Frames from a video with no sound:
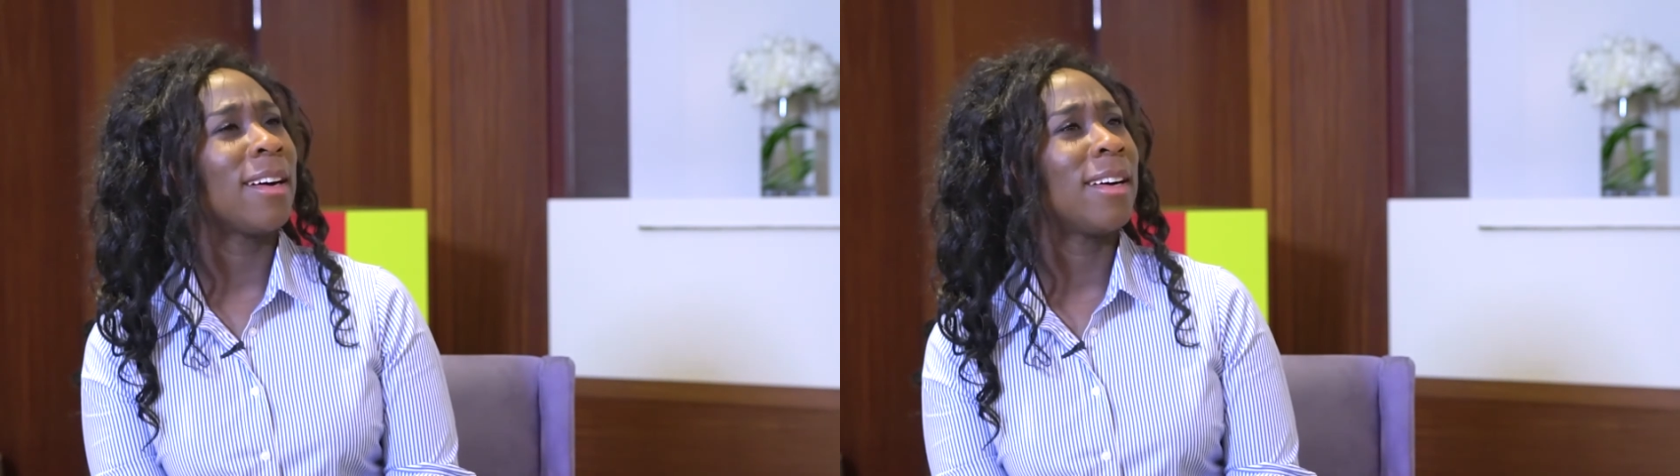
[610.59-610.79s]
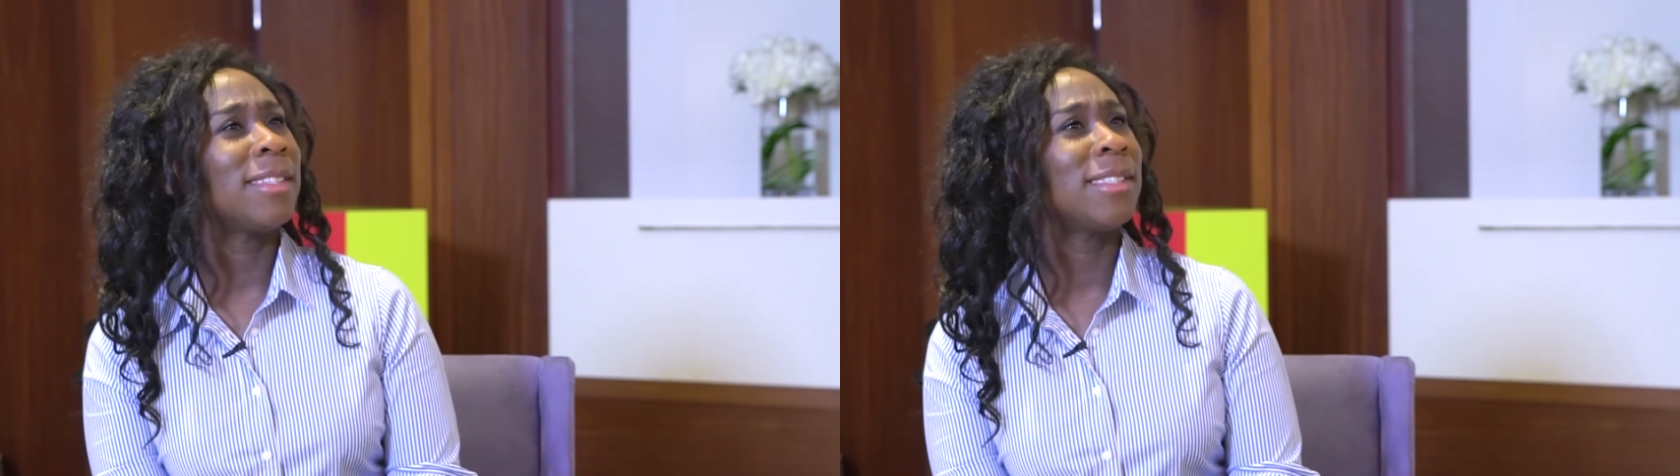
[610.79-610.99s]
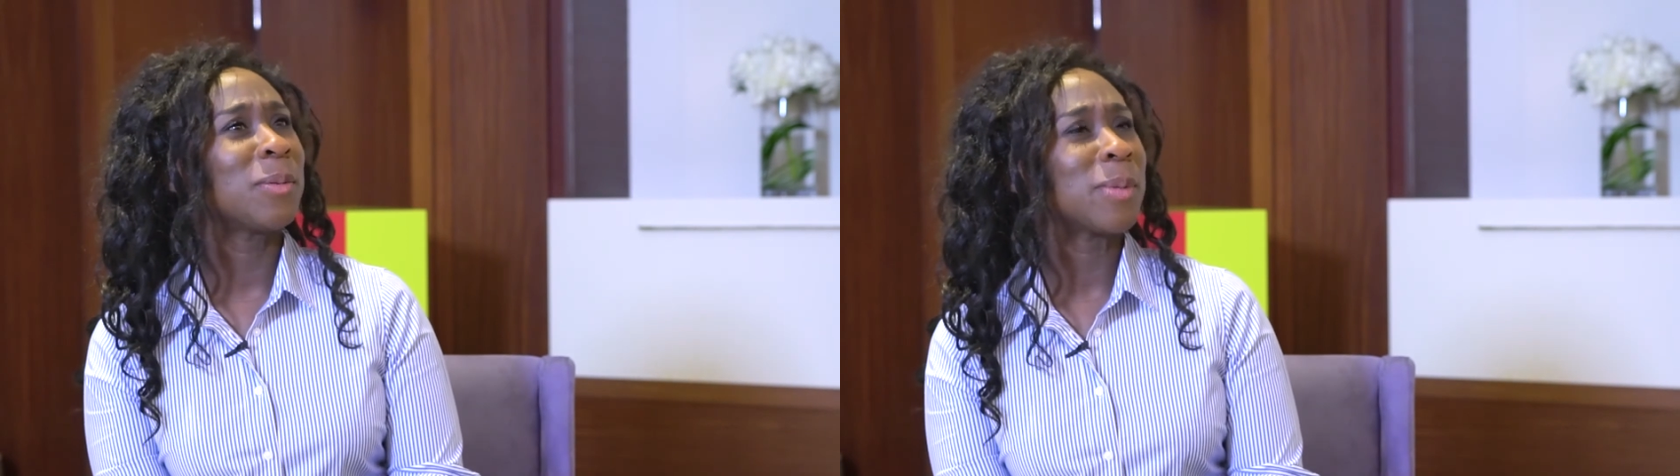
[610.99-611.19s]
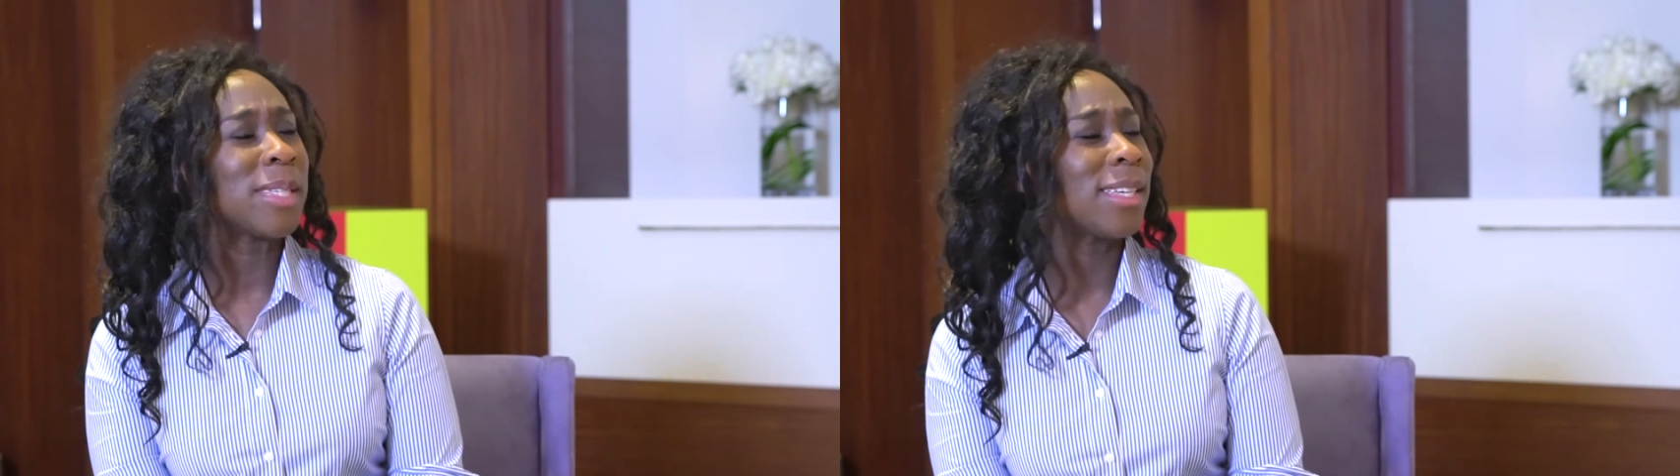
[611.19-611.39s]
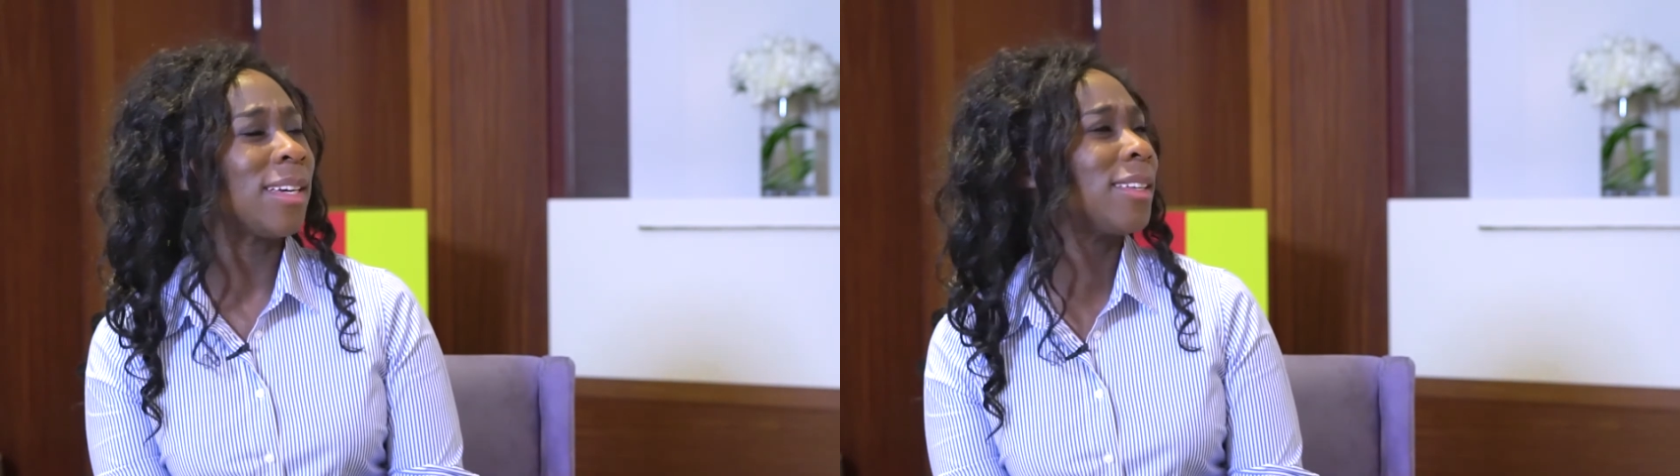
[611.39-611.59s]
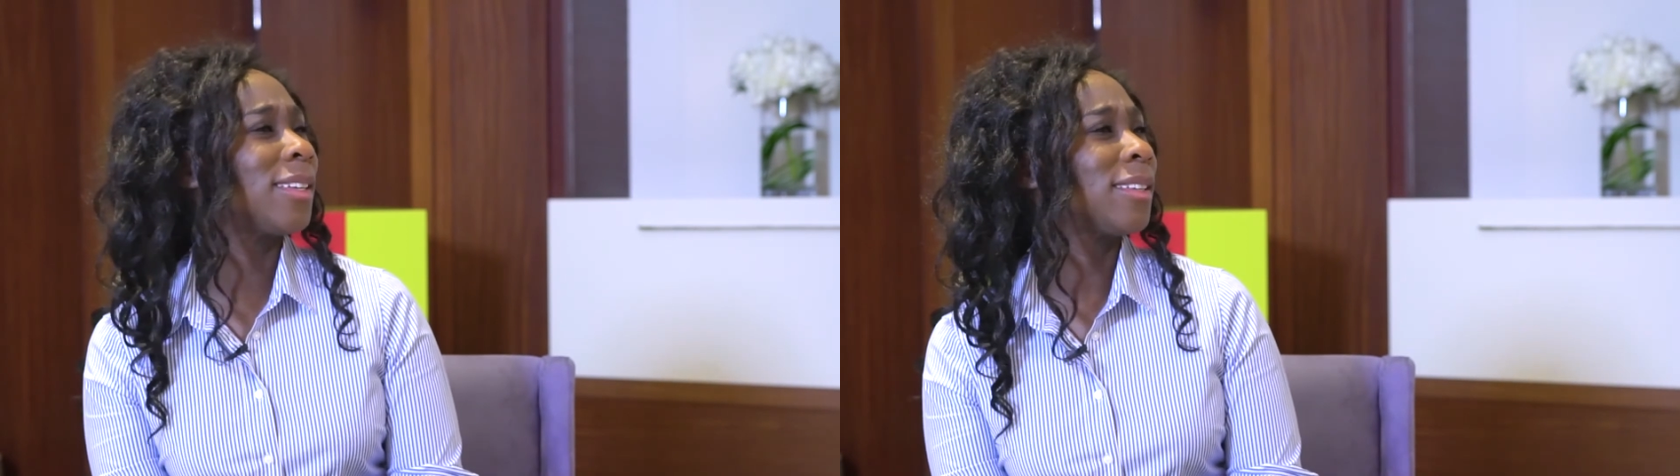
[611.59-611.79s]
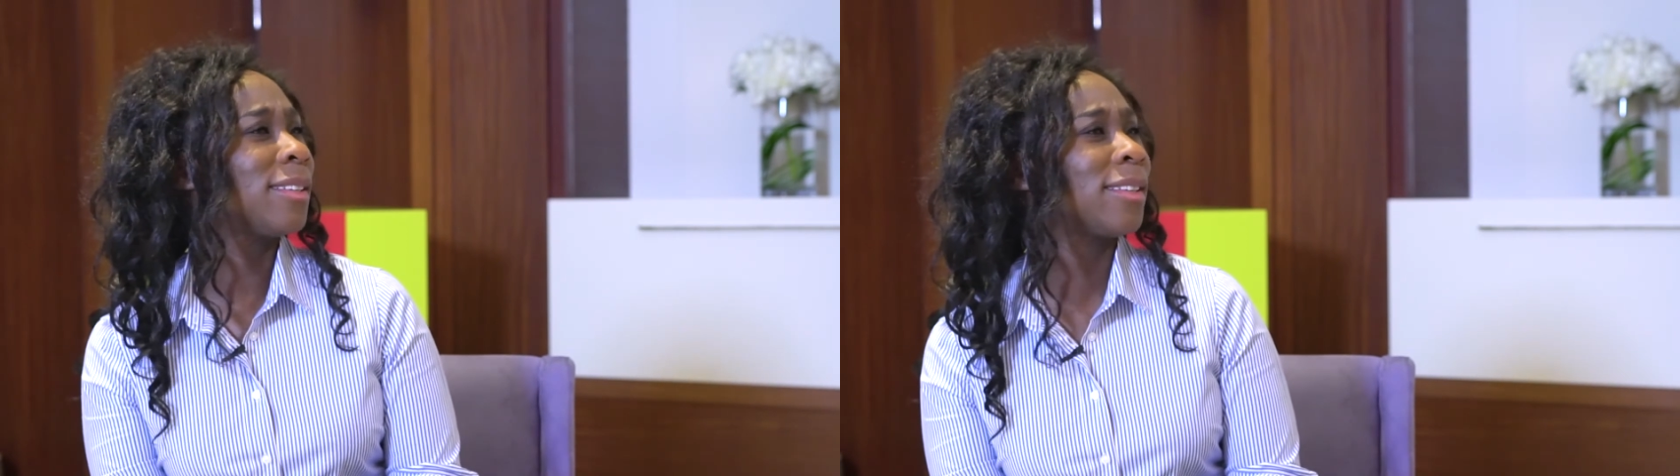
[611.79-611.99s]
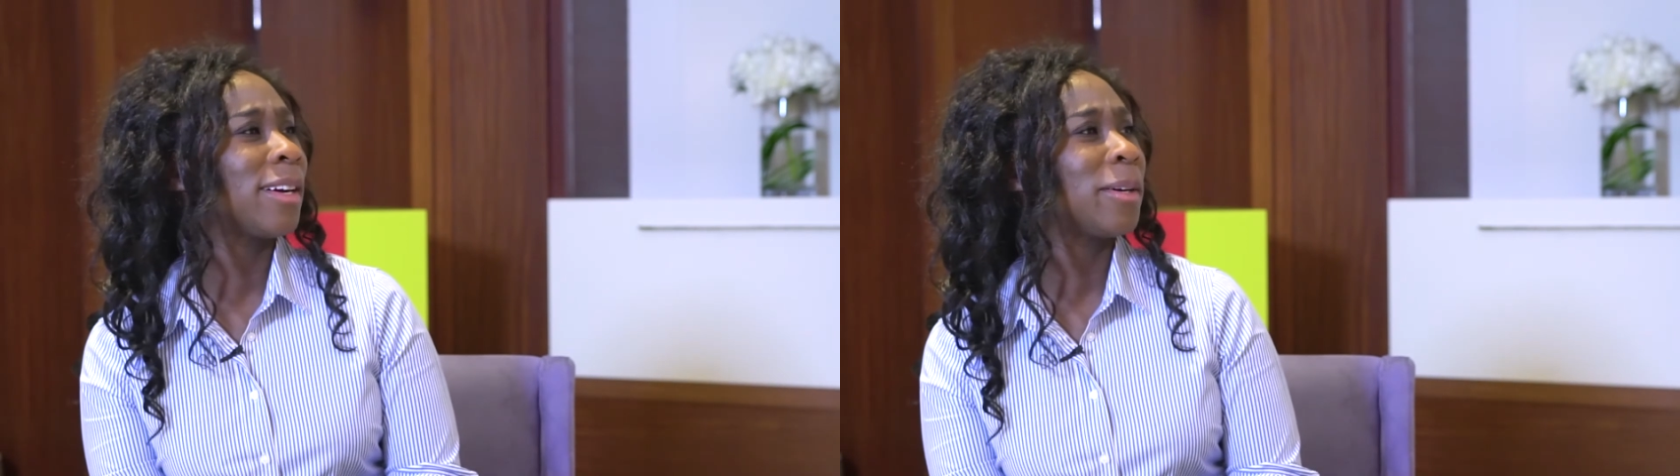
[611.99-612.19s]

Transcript: and so it was set in